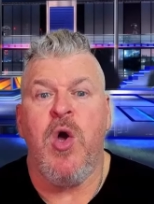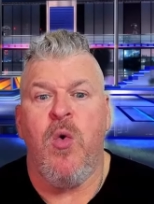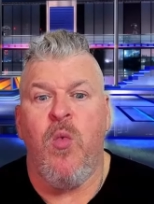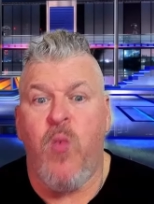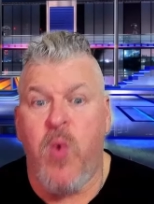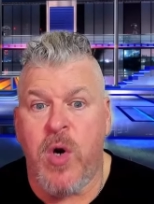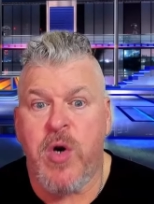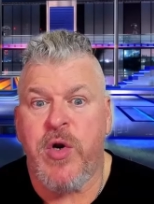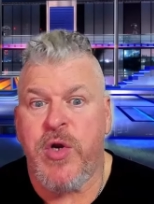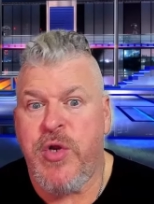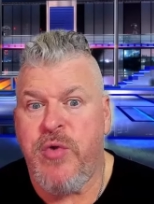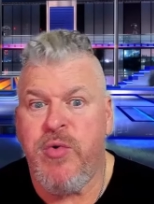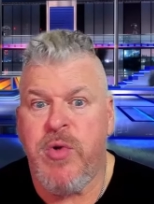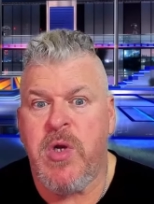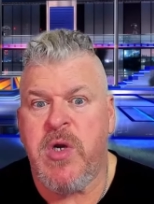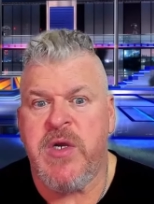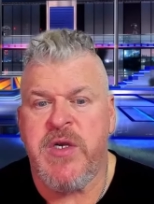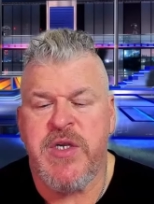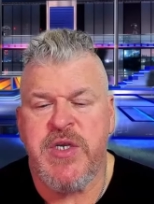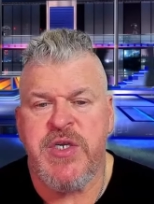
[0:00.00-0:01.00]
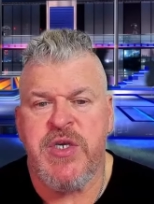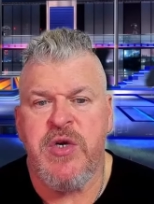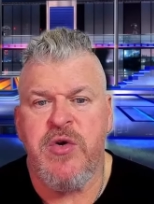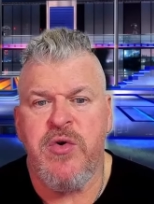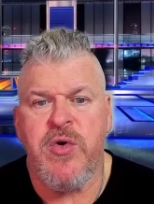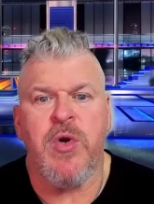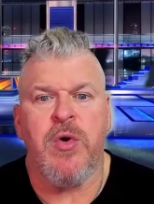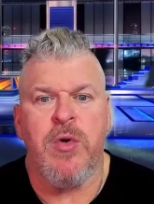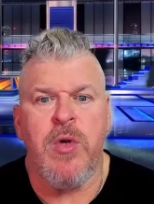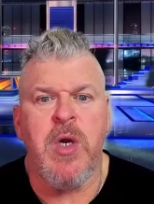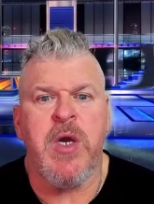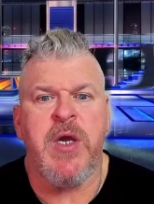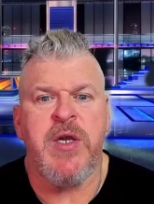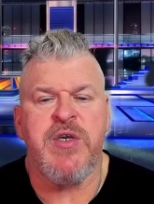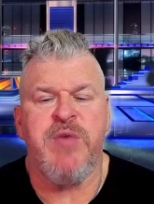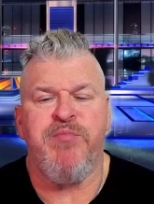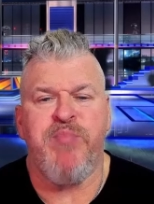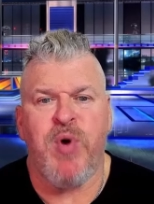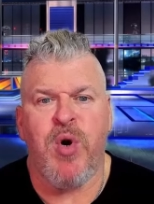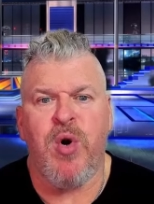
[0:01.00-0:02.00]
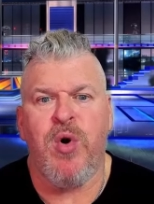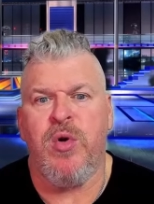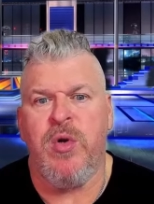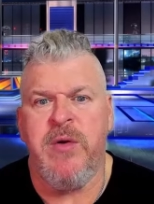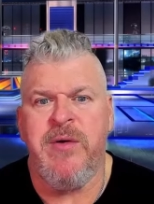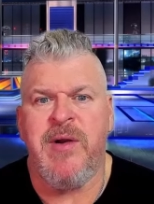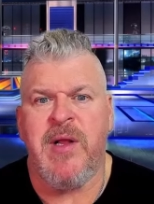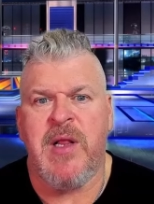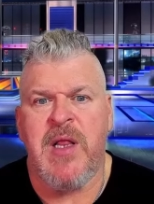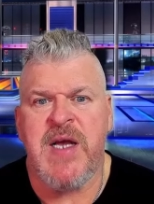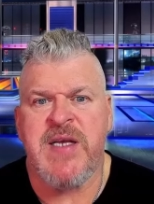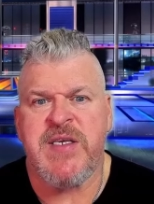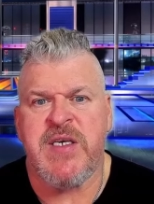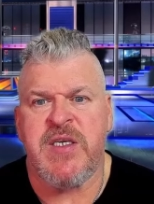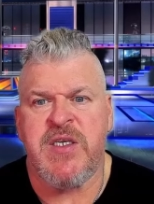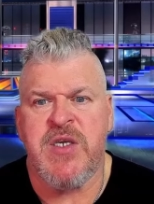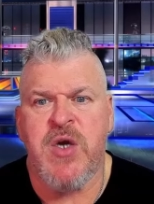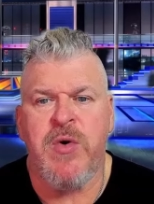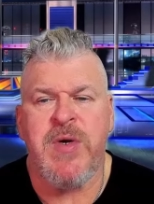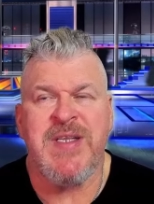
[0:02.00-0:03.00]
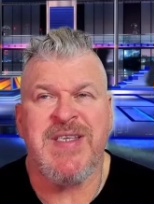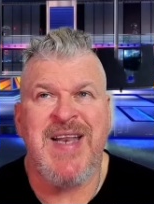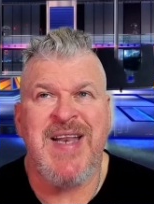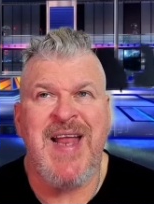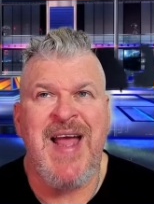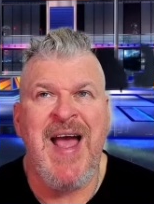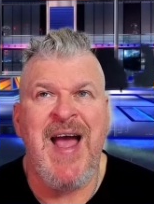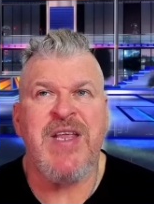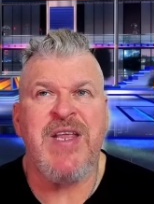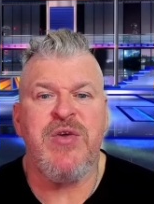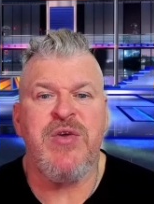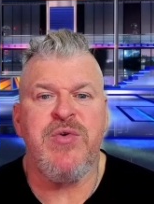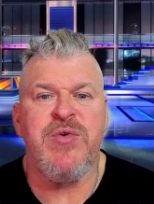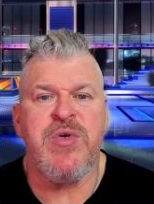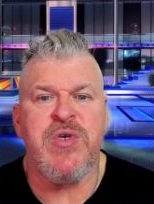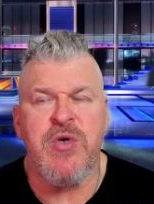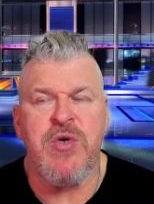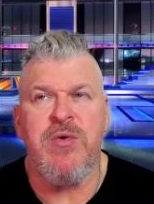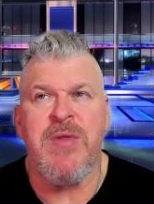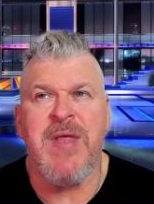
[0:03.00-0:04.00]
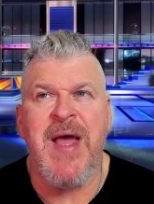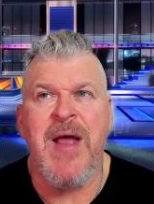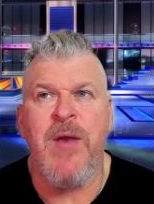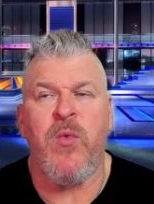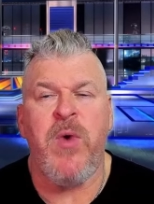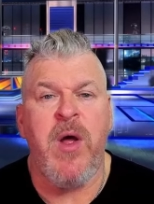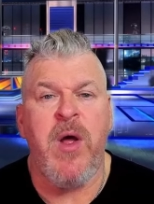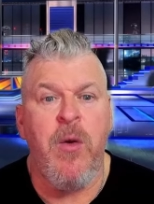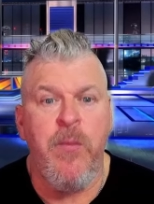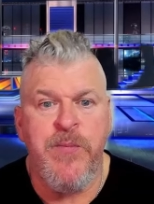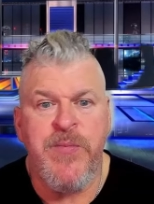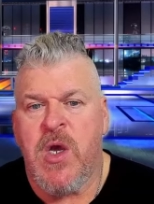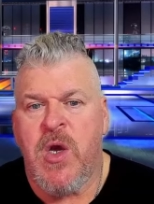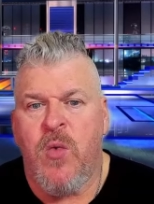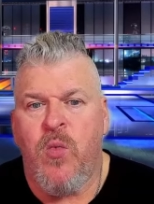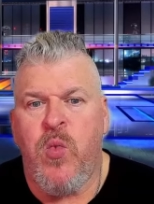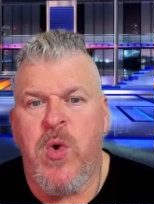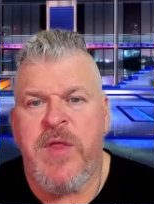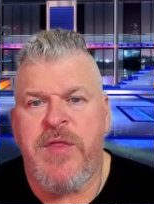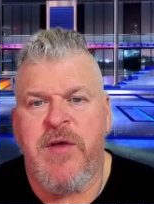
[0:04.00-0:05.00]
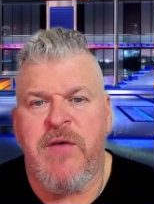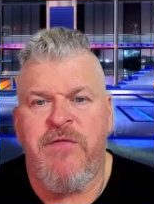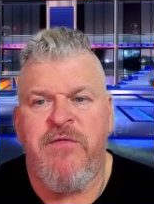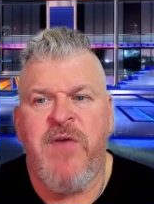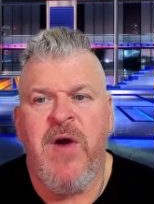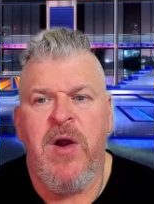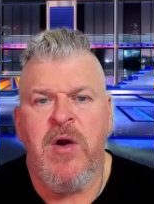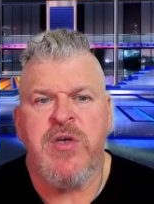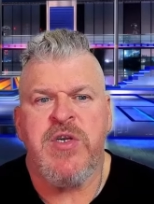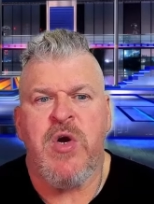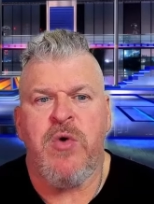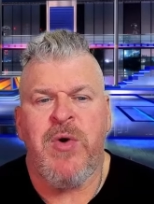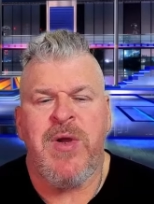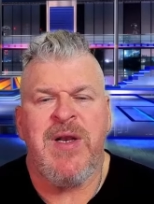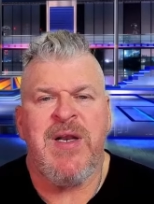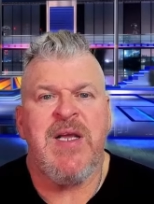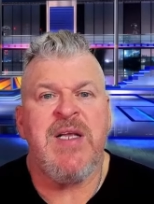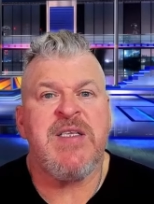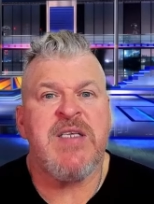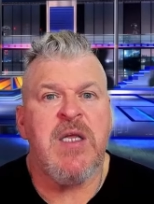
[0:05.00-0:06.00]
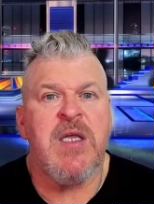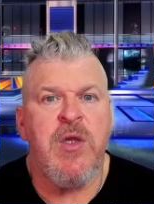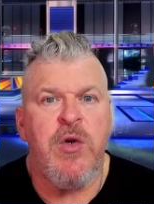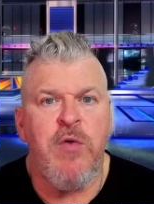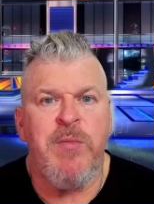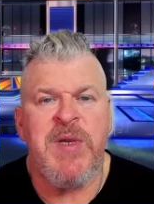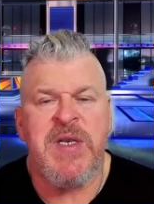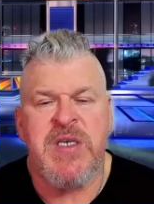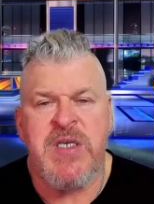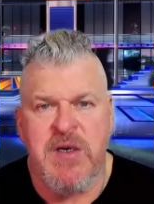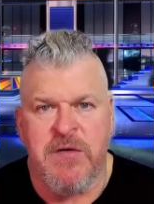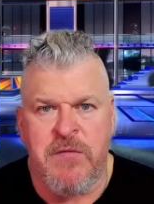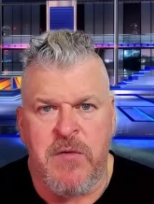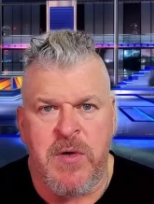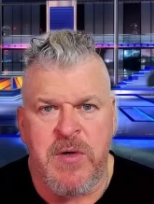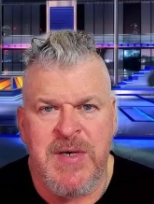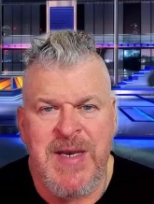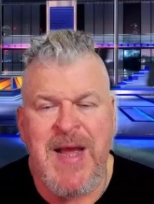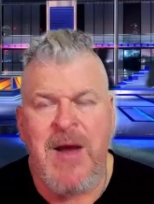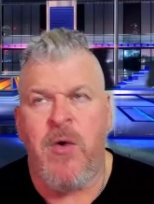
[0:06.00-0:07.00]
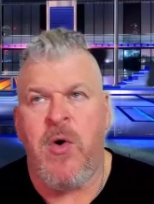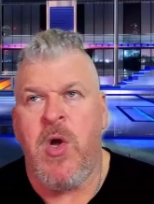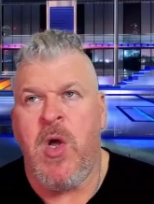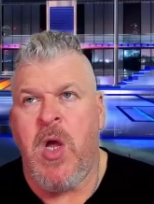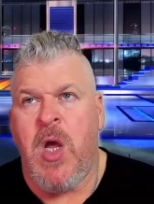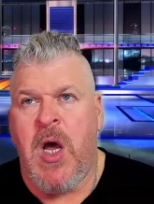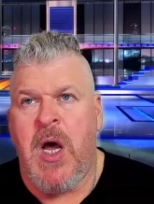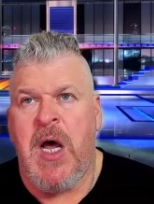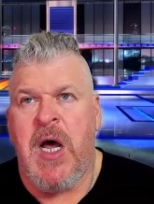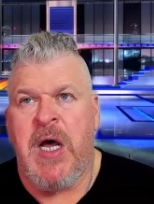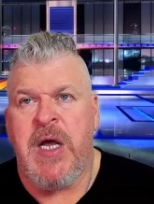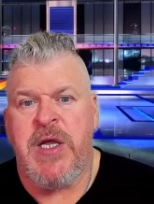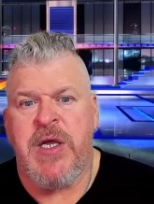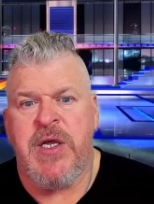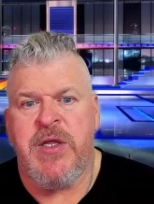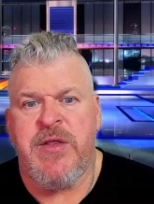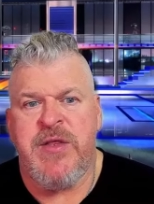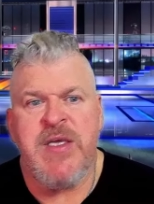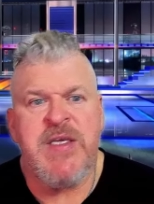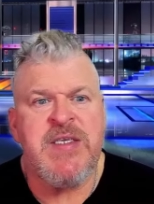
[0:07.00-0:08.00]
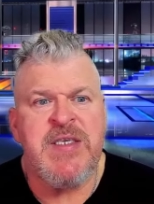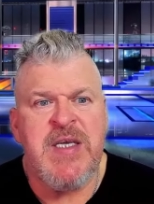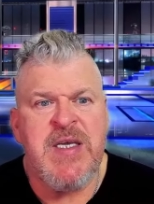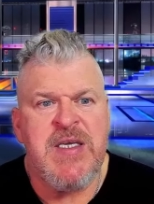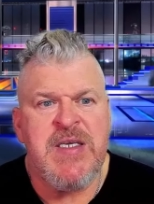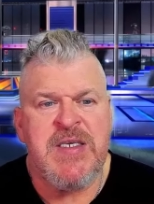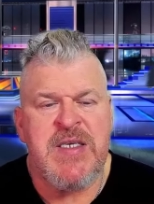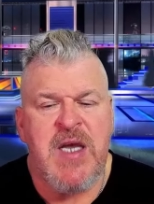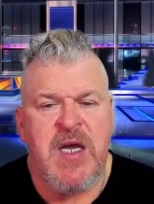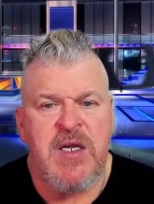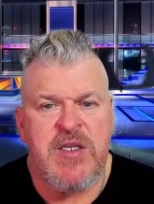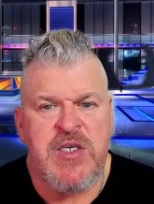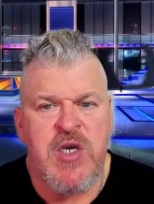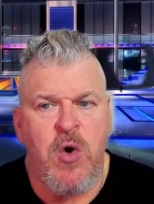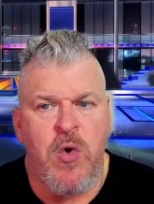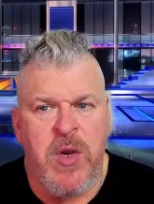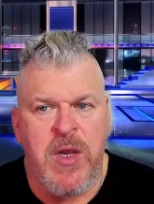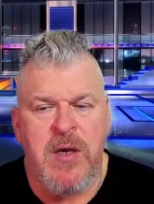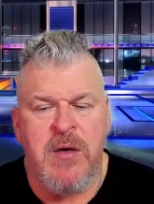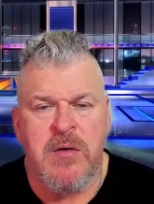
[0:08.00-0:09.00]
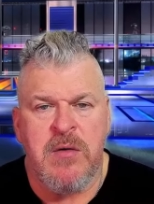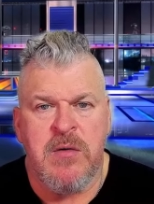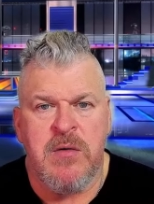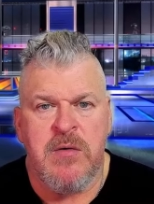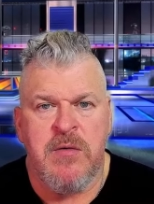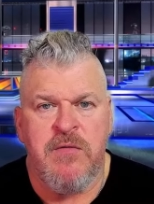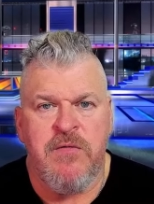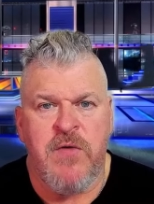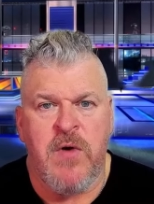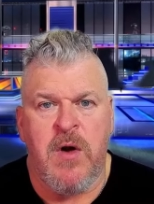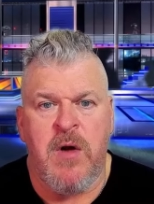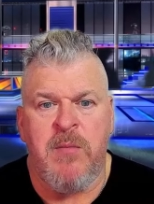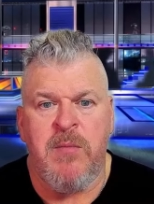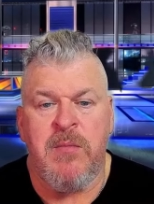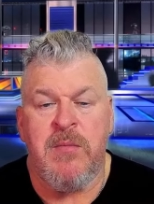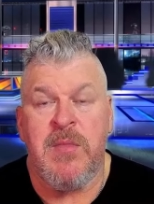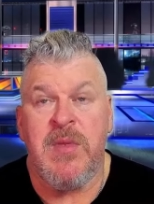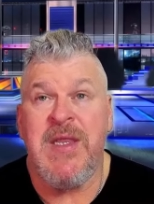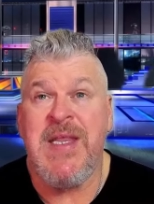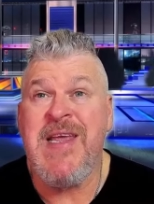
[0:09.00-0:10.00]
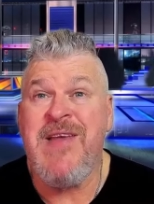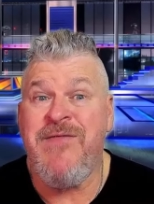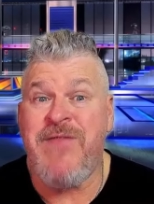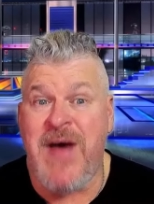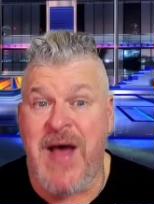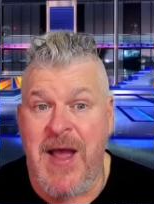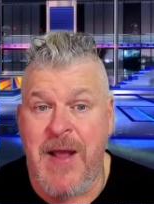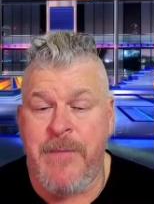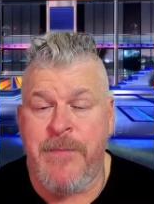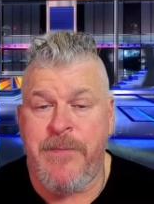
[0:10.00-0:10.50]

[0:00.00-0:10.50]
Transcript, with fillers: what are you looking to do? You're looking to burn Luna Classic tokens. And how do you do that? Well, with Fire Token, it's a little bit different. Now, uh, this is a token from Levi